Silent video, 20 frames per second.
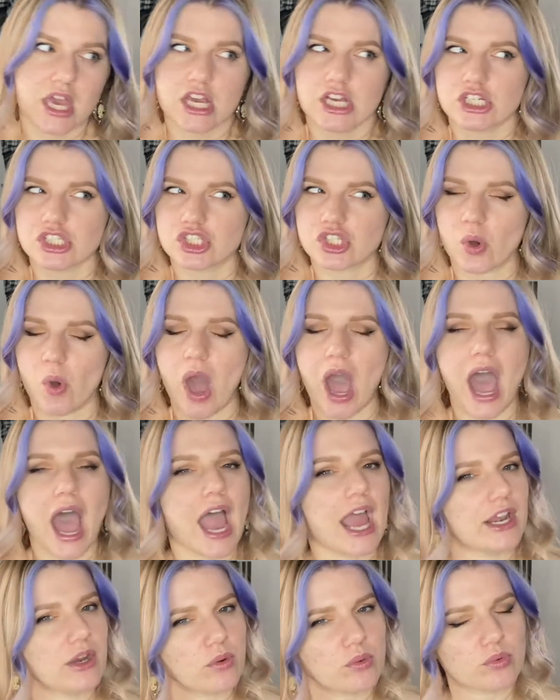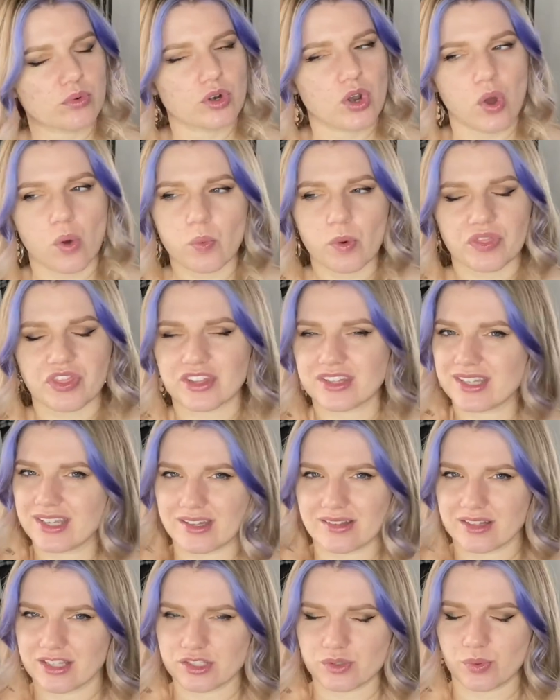So I don't know what the deal
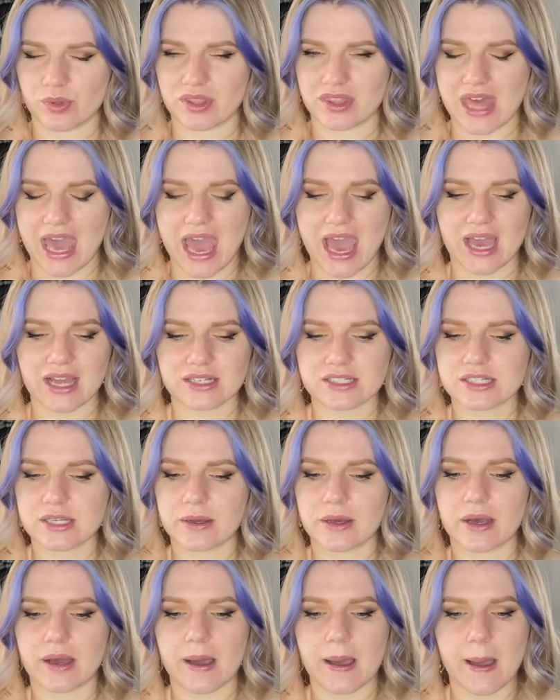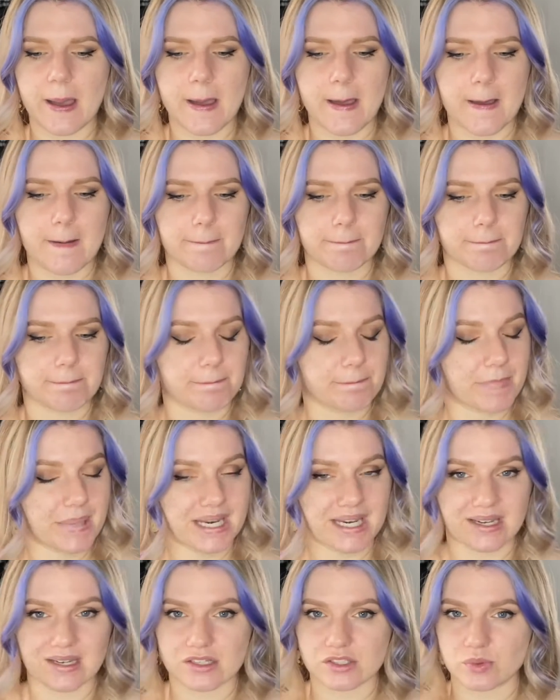is with that, but
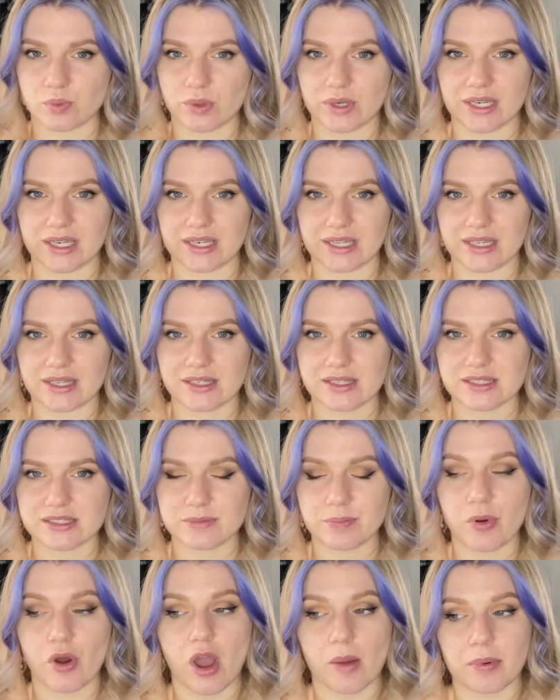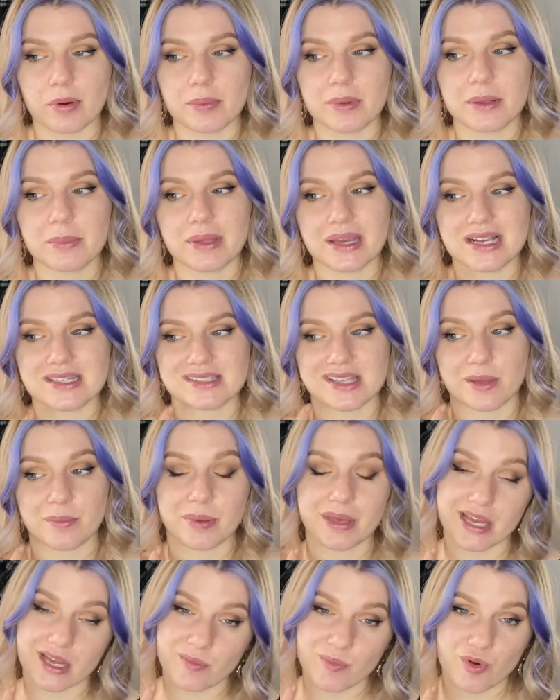it is what it is. Probably because I
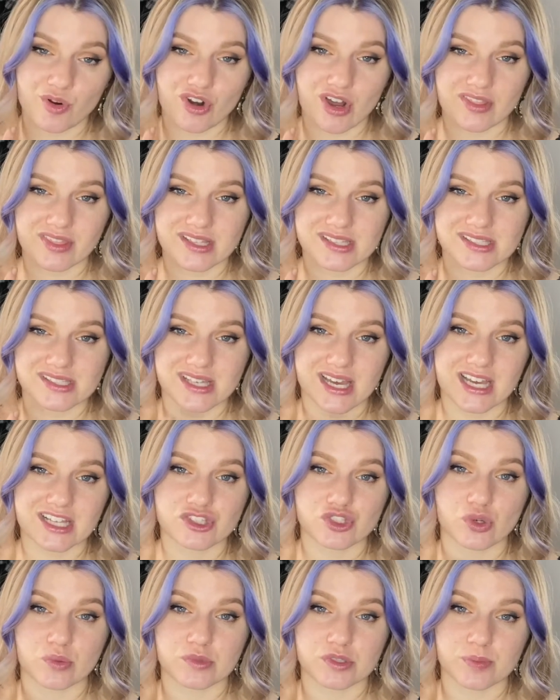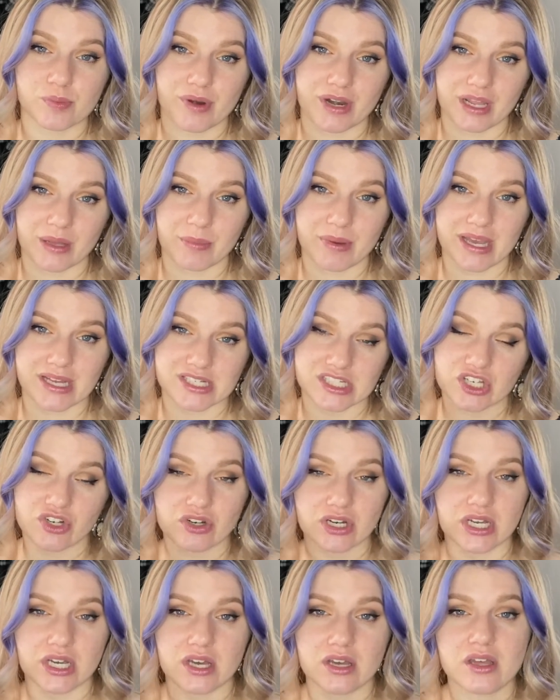pick more on this side, so I'm spreading
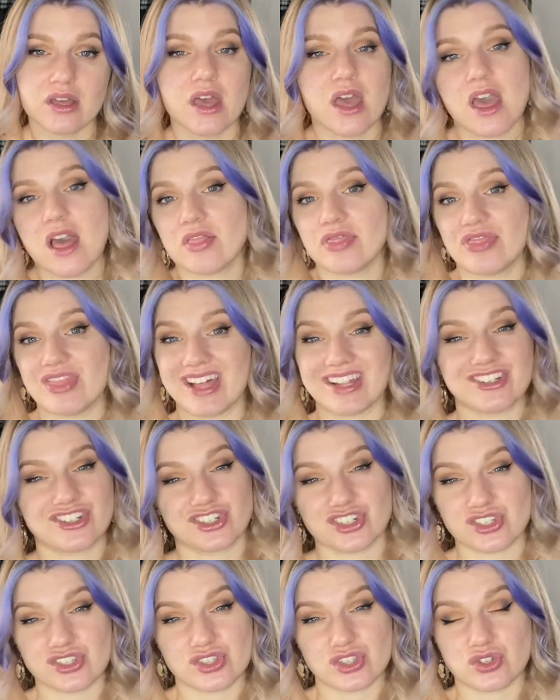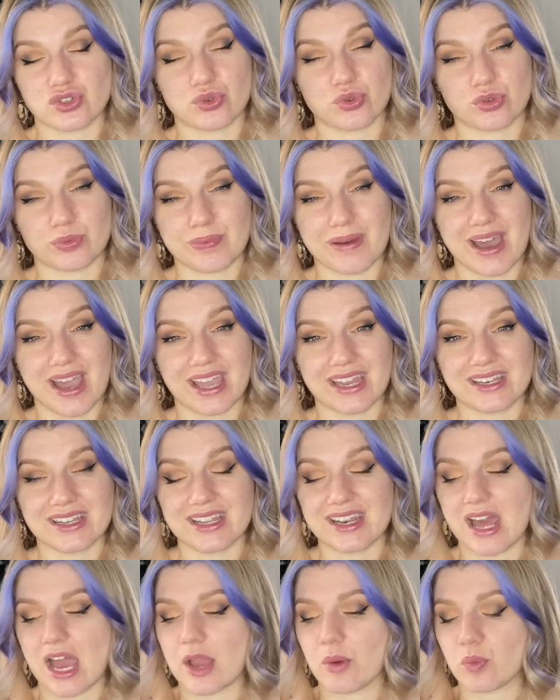bacteria. That's just the truth behind it.
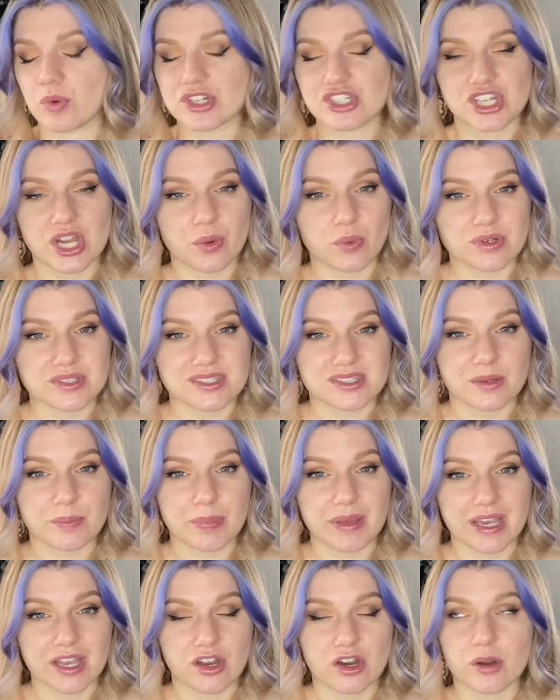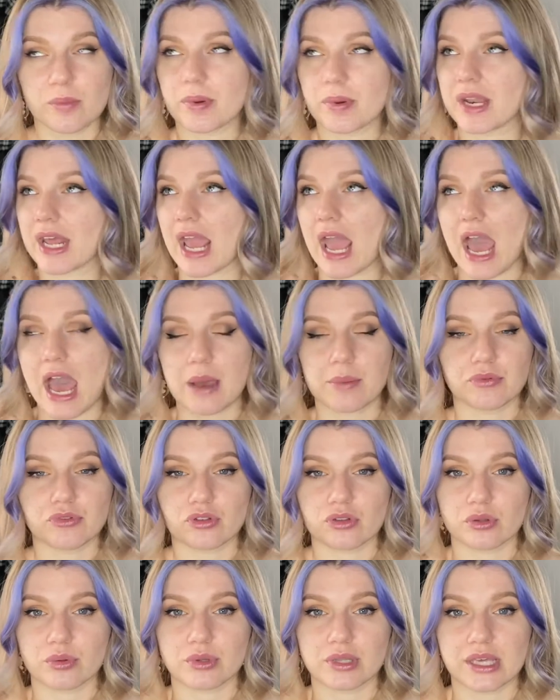I wish I wasn't a picker, but I
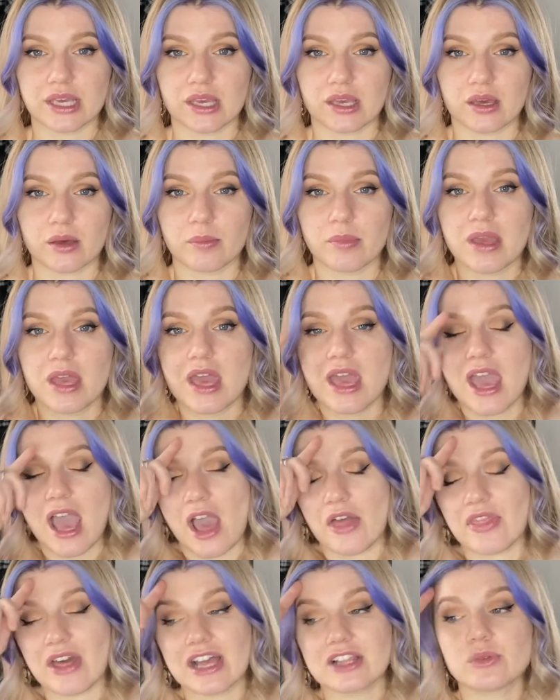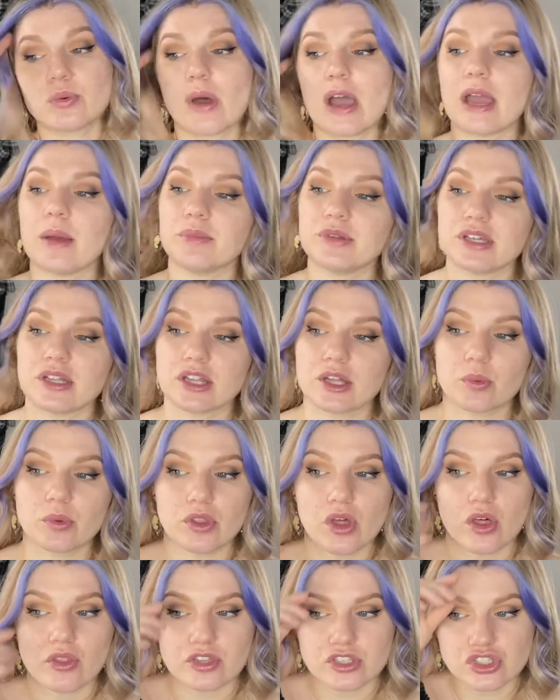absolutely am. And that's why I'm dealing with
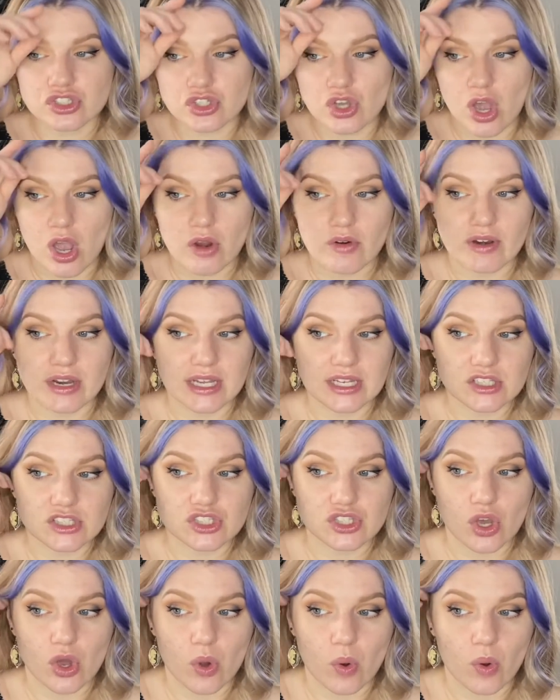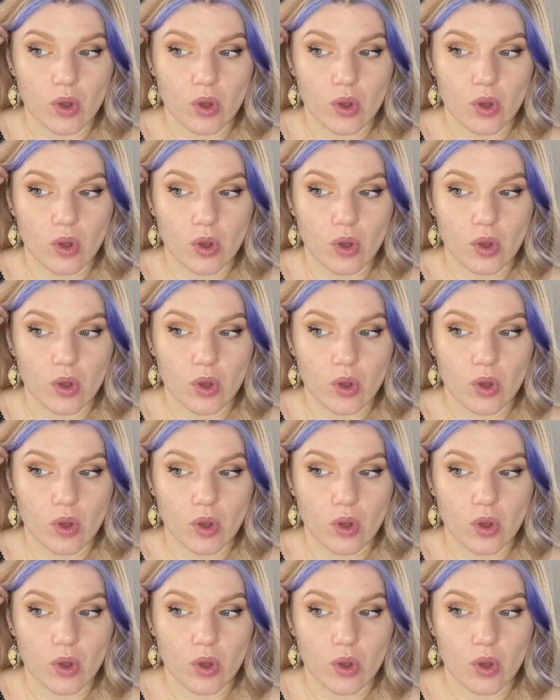all this scarring. So